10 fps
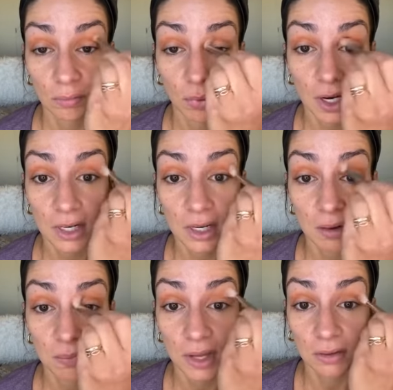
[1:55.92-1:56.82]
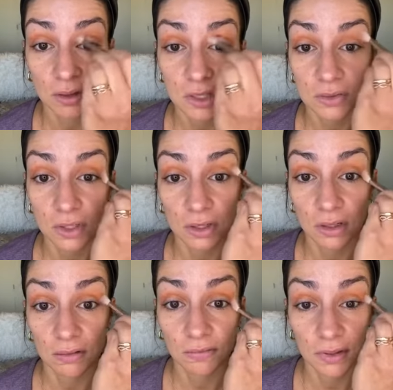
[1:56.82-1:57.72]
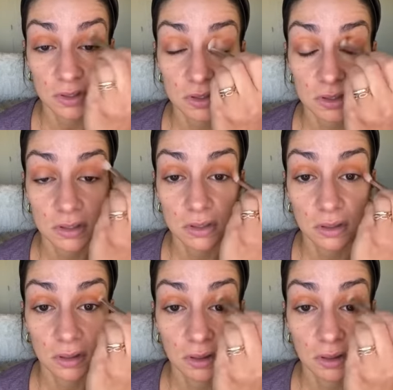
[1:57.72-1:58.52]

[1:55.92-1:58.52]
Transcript: brightening up that crease right there first.